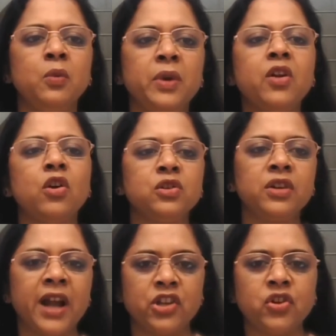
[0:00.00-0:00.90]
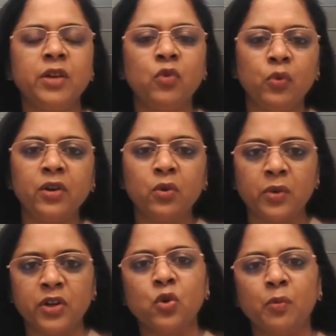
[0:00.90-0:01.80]
We are also gradually moving
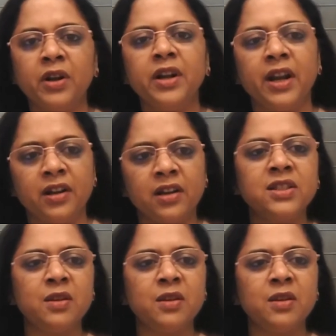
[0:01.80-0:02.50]
towards open data.